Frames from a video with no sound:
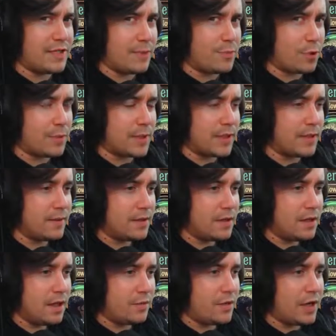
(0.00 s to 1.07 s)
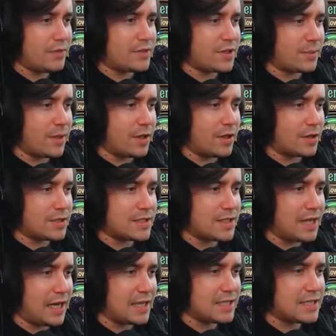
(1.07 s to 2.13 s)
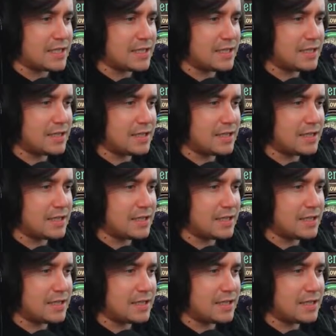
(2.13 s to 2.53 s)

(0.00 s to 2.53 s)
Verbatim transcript: that properly? I thought every time I got attacked,